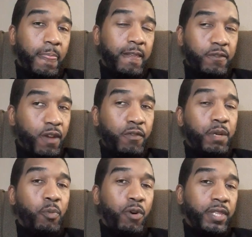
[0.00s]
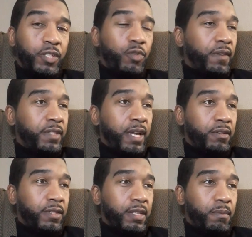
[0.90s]
It's very important that you have
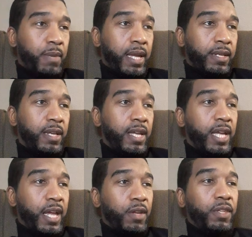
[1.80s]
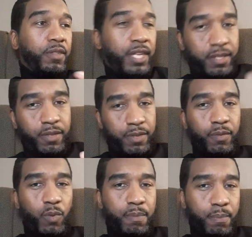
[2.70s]
standards as a man. And this,
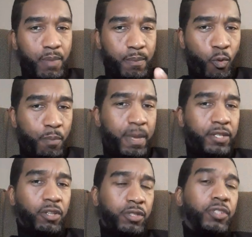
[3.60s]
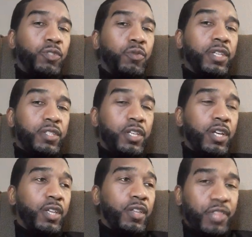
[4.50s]
when more men start to do this,
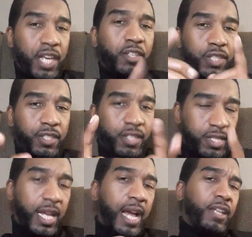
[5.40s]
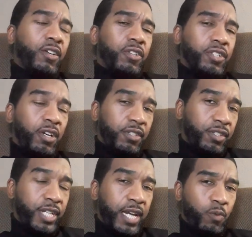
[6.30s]
things in society are going to start to
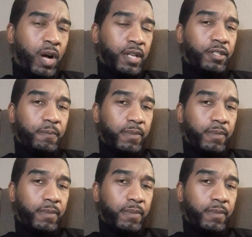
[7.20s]
change. Watch.